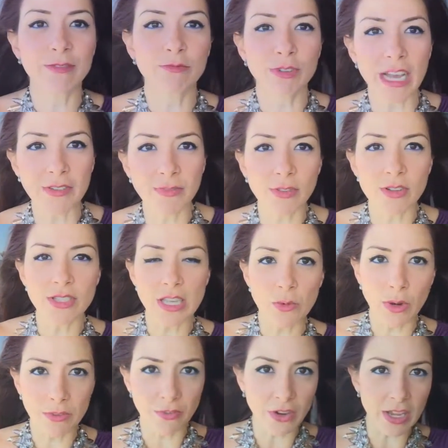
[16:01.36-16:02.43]
ruffles and
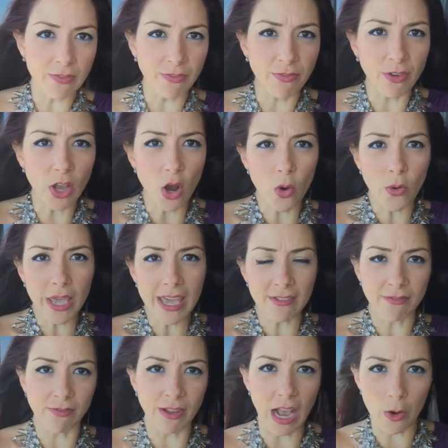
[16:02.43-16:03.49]
were very flowy
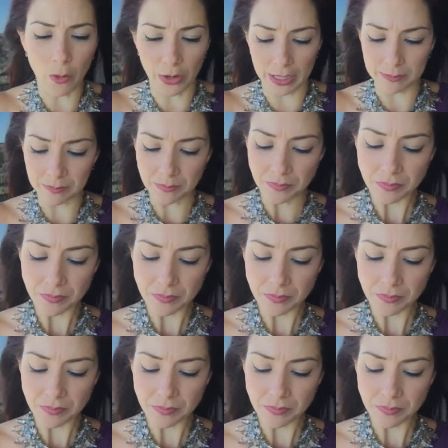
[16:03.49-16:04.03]
and flowery.